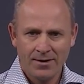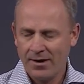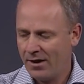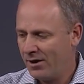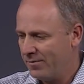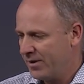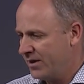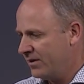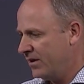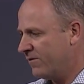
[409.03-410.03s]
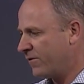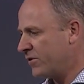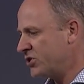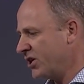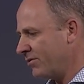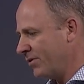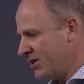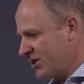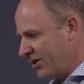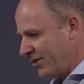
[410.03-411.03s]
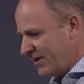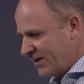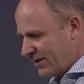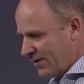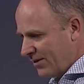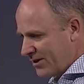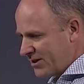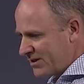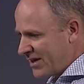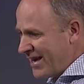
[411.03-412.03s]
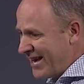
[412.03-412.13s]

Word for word: um, in, in first generation internet technologies.